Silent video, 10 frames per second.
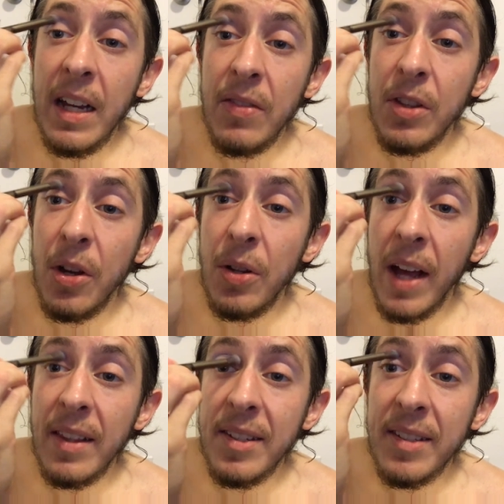even though
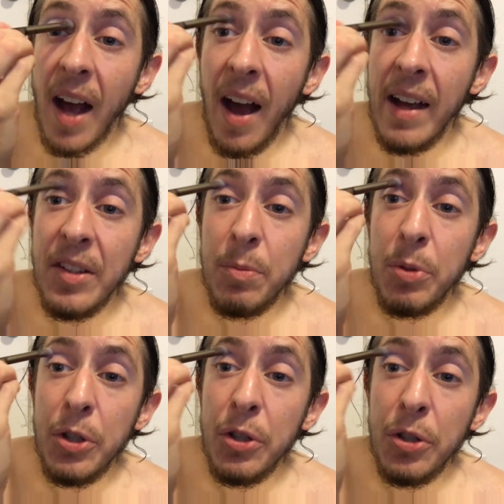like the sky is
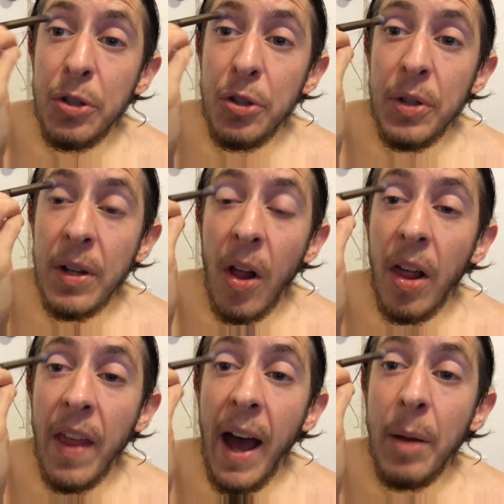blue and
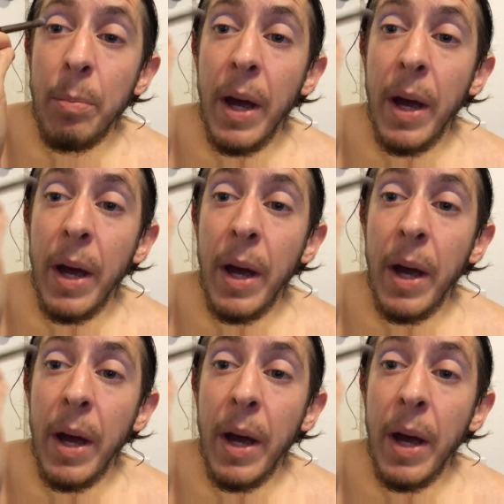all that.